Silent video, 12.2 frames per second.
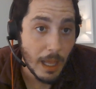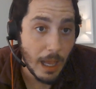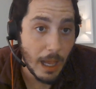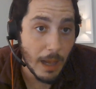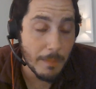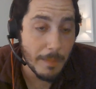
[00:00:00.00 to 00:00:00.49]

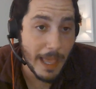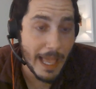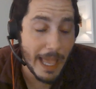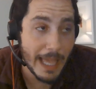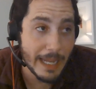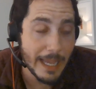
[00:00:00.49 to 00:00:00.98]

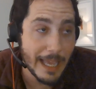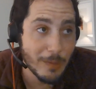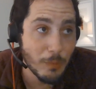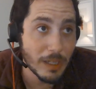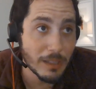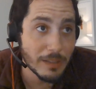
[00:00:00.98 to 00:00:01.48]

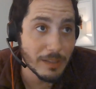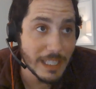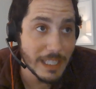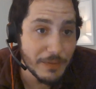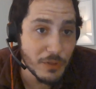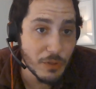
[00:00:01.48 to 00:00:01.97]
And what it
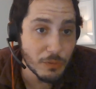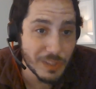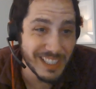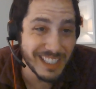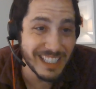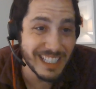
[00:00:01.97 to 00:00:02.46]
gives you
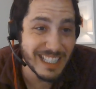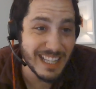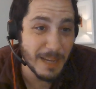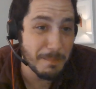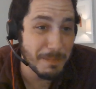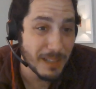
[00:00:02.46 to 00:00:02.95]
really is
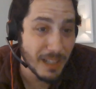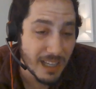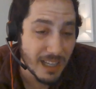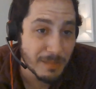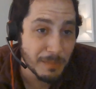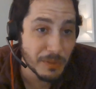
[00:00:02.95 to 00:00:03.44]
like
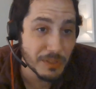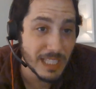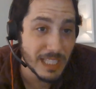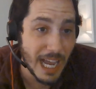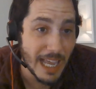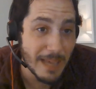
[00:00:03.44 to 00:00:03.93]
plausible
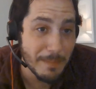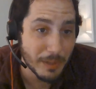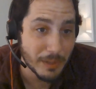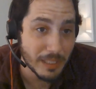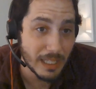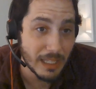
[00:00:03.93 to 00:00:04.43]

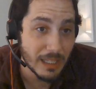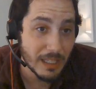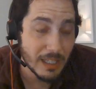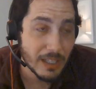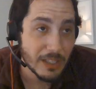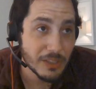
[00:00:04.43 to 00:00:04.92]
deniability,
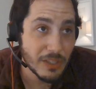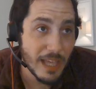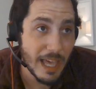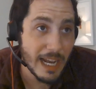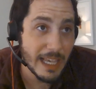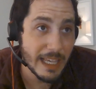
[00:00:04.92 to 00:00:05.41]
so
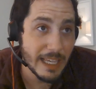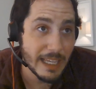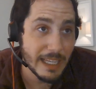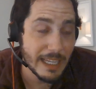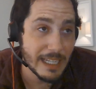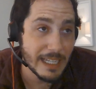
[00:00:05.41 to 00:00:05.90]
that
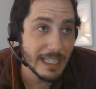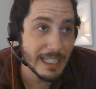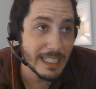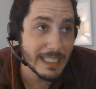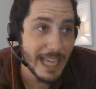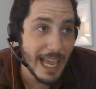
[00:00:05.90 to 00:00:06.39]

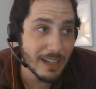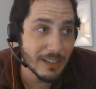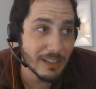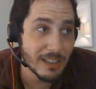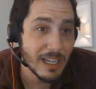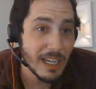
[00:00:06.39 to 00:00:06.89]
an
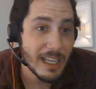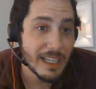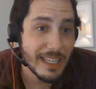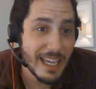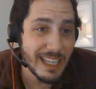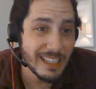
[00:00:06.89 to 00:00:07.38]
attacker
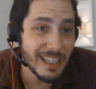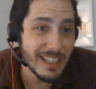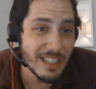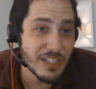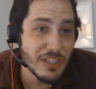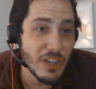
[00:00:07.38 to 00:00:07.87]

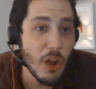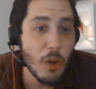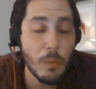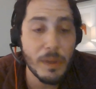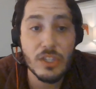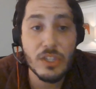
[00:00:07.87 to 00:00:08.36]
doesn't know
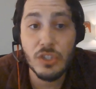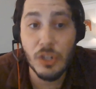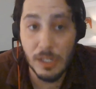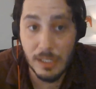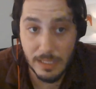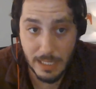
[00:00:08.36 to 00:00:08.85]
with
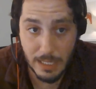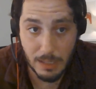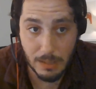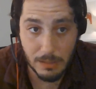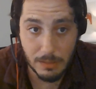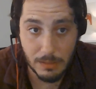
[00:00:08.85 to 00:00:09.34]
certainty